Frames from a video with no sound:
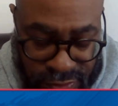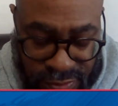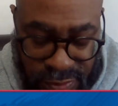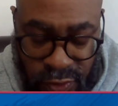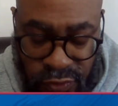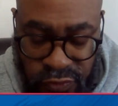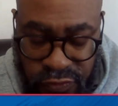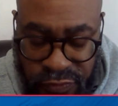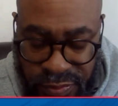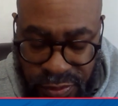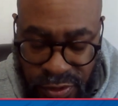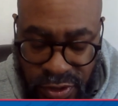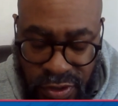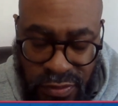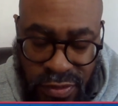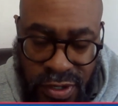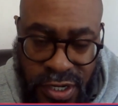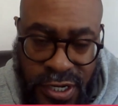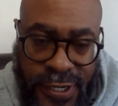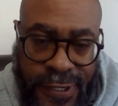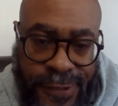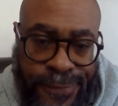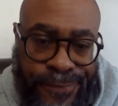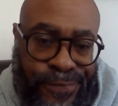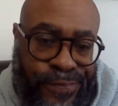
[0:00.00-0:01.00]
the most part,
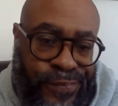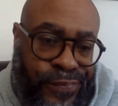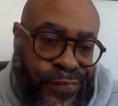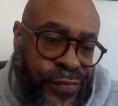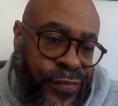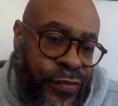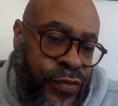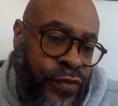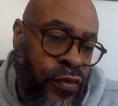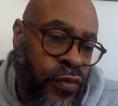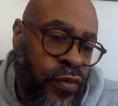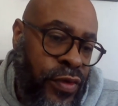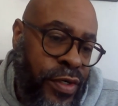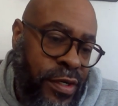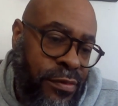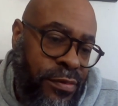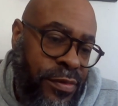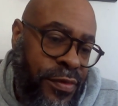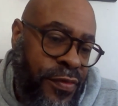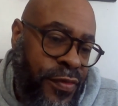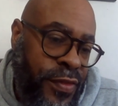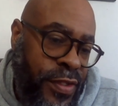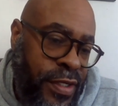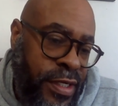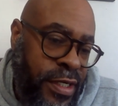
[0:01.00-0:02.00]
right? Doing
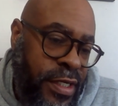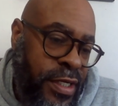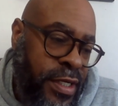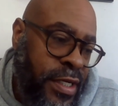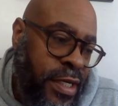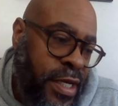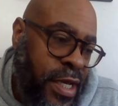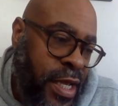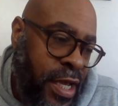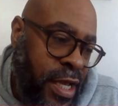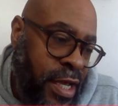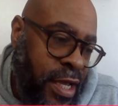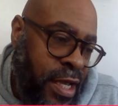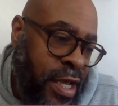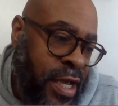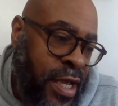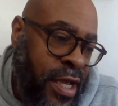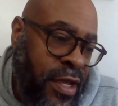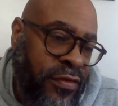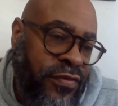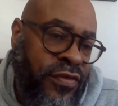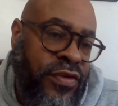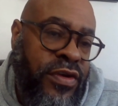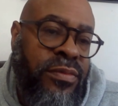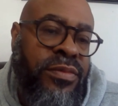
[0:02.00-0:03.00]
everything they had
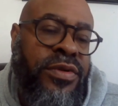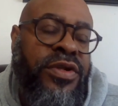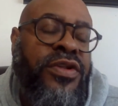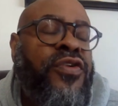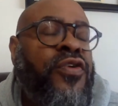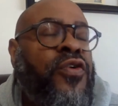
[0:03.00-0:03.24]
asked him to